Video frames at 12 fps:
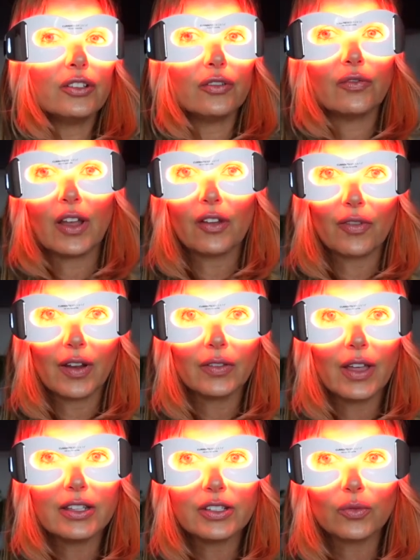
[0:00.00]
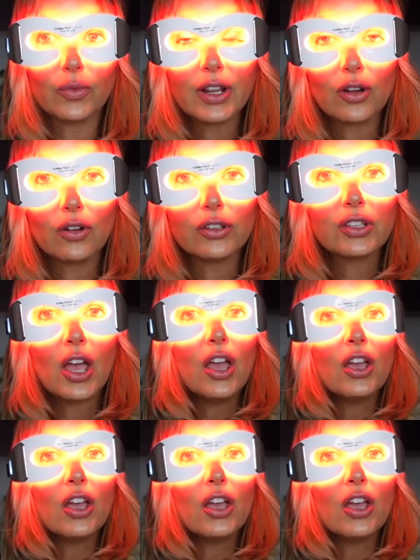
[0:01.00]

to fight fine lines and wrinkles.